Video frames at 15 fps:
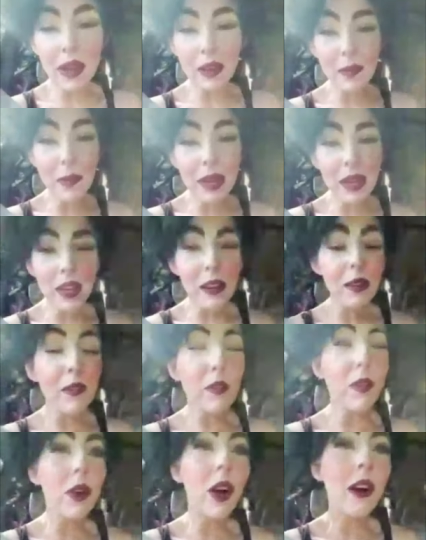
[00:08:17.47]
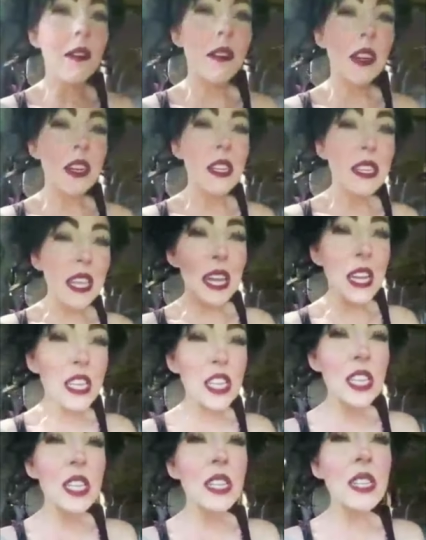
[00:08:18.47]
and meaningful
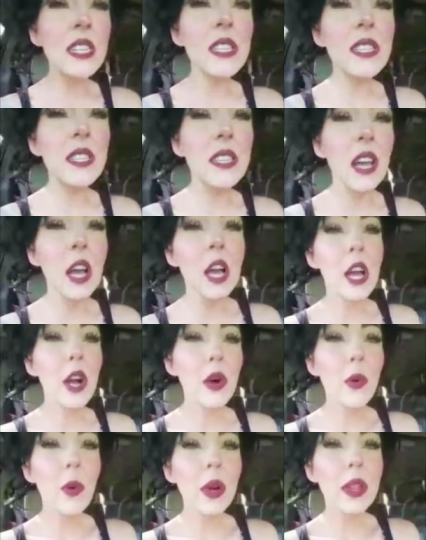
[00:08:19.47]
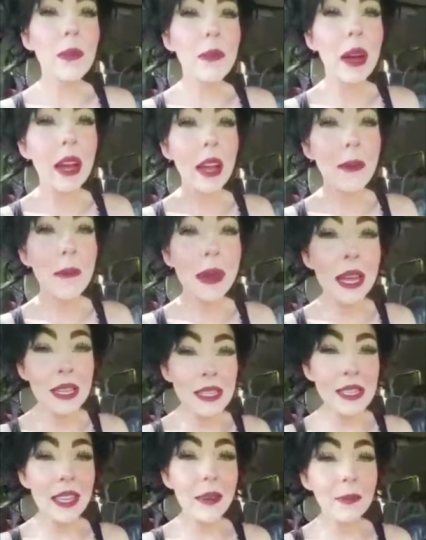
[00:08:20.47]
conversations with my
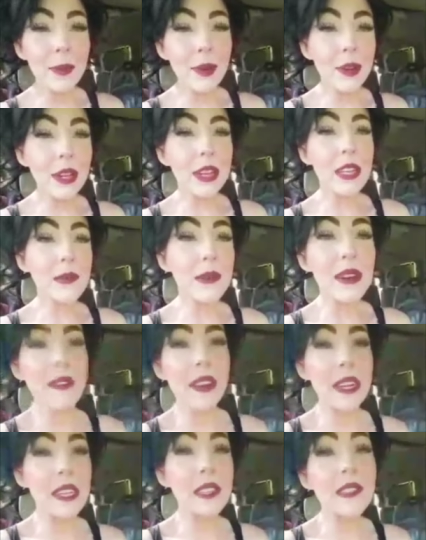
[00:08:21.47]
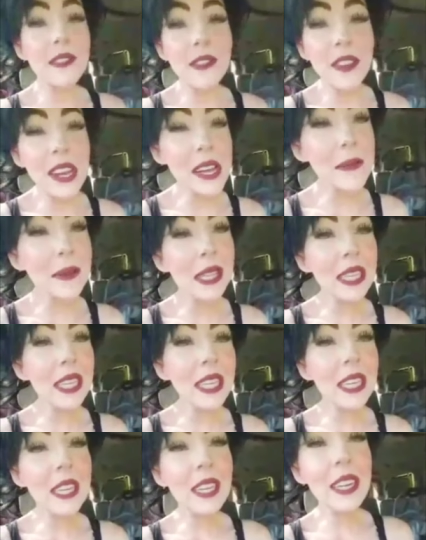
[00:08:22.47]
amazing beauty is my vice
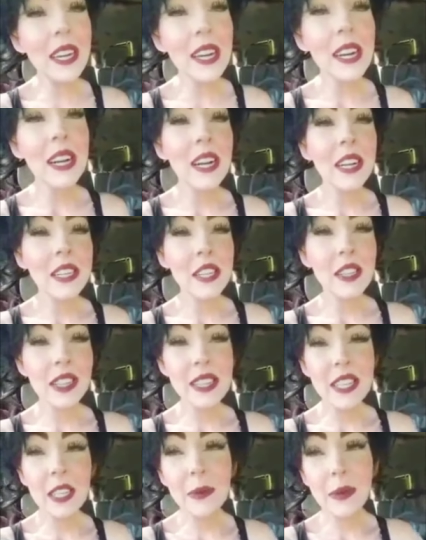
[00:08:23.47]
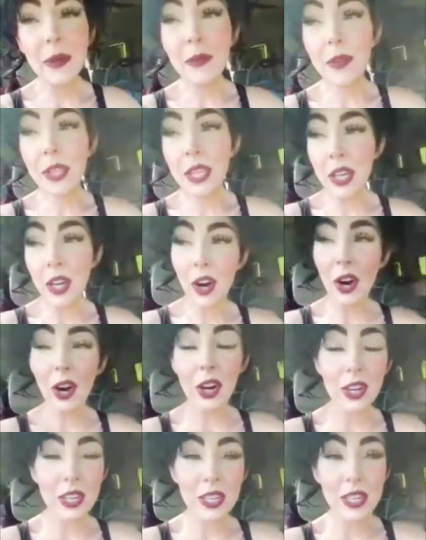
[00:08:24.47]
family so that's going to be really
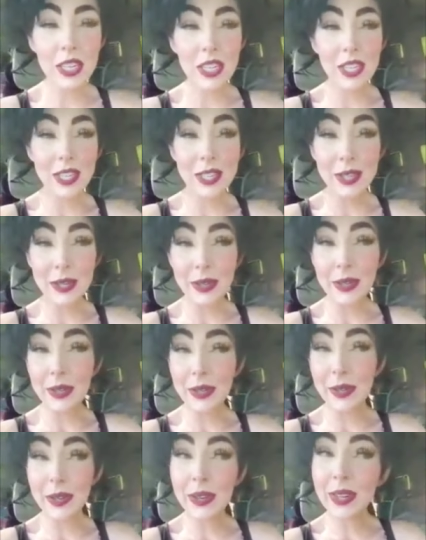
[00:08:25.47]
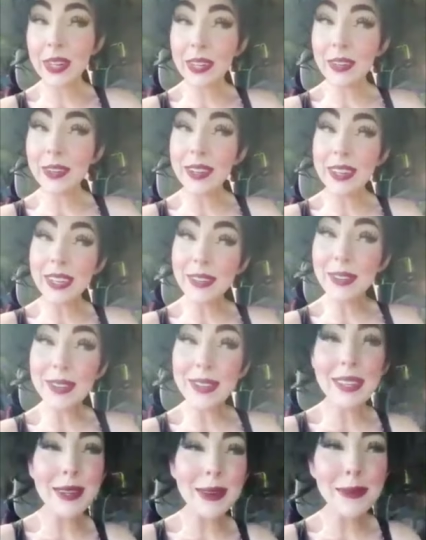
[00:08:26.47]
hard to do on
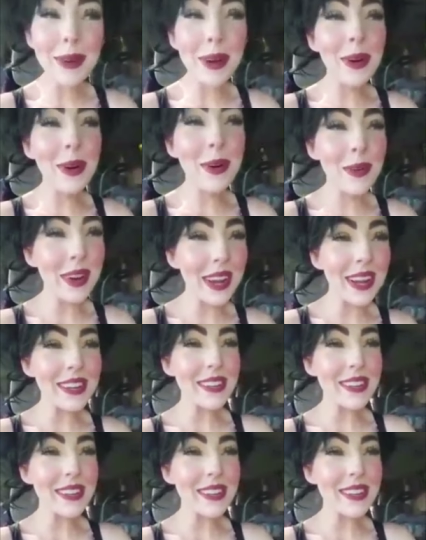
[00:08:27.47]
youtube